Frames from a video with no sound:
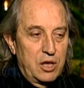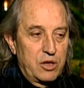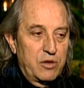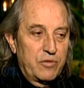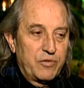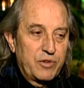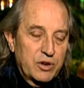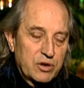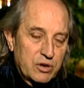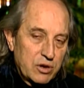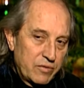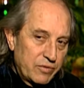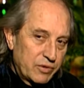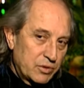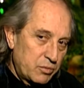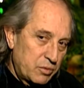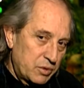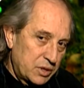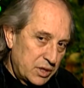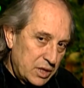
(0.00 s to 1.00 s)
You feel
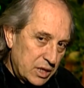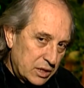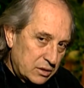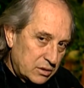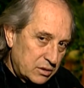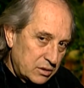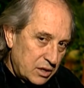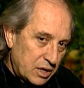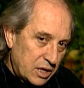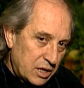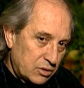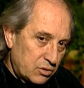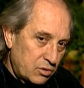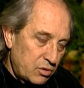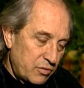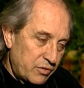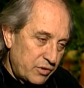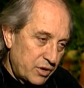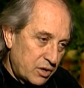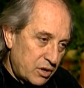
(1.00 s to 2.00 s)
comfortable with that director,
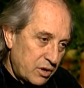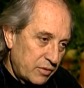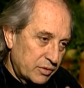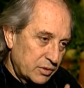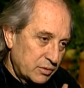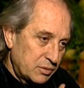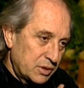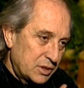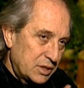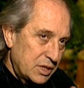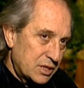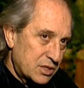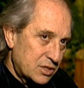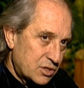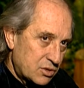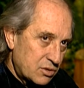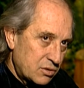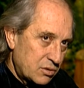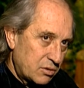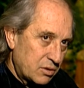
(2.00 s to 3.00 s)
you feel comfortable with that
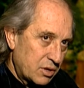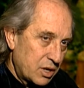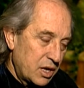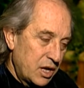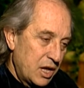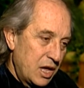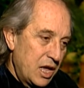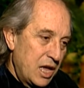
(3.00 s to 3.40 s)
story.